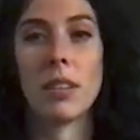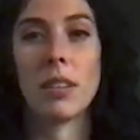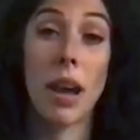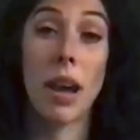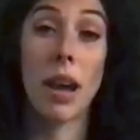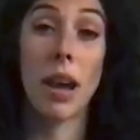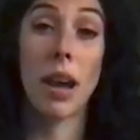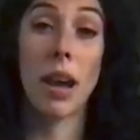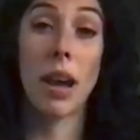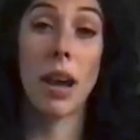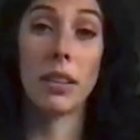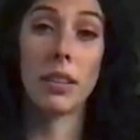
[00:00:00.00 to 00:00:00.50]

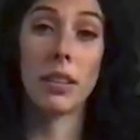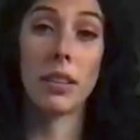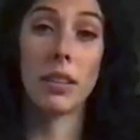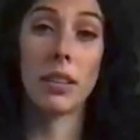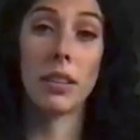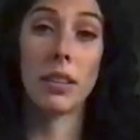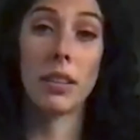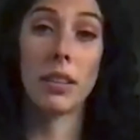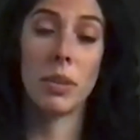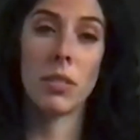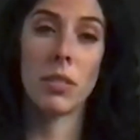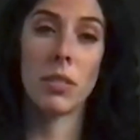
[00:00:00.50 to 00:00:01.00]
So
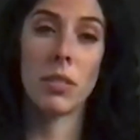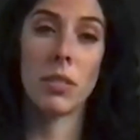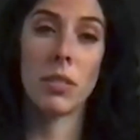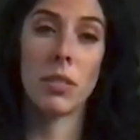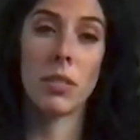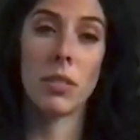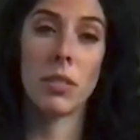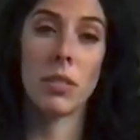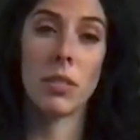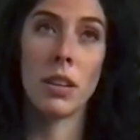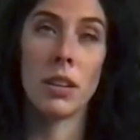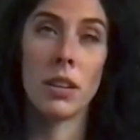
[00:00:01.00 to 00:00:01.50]
design is
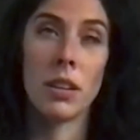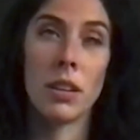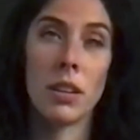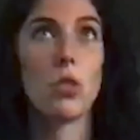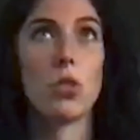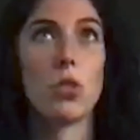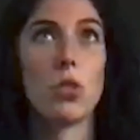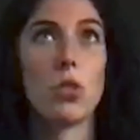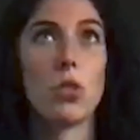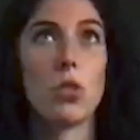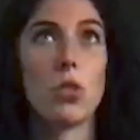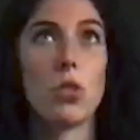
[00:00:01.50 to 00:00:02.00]
happening,
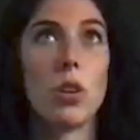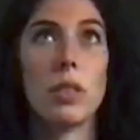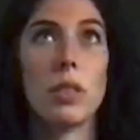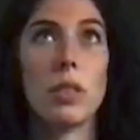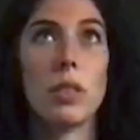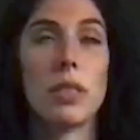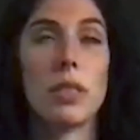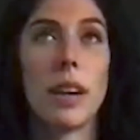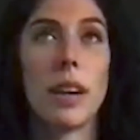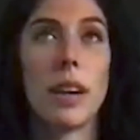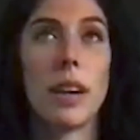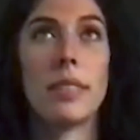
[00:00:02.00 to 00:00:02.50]

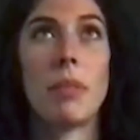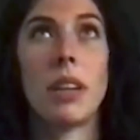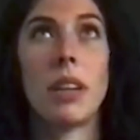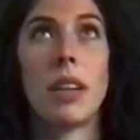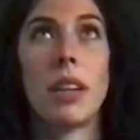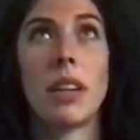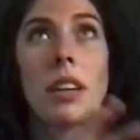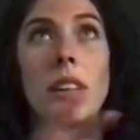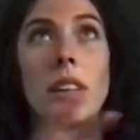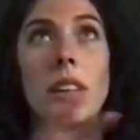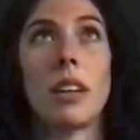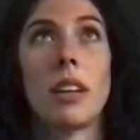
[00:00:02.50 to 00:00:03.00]
material
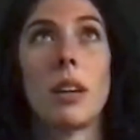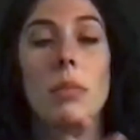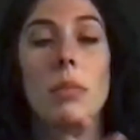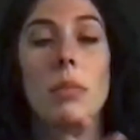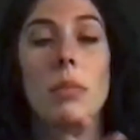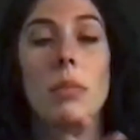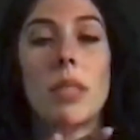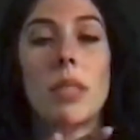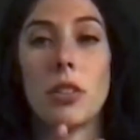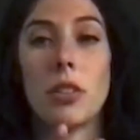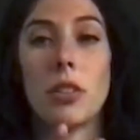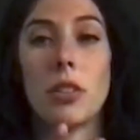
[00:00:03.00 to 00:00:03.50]
selection is
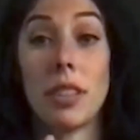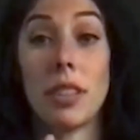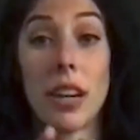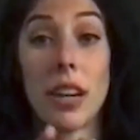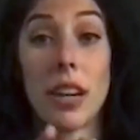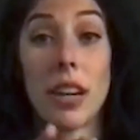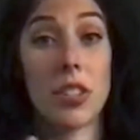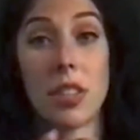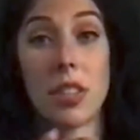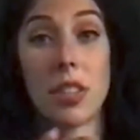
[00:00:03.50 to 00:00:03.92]
happening,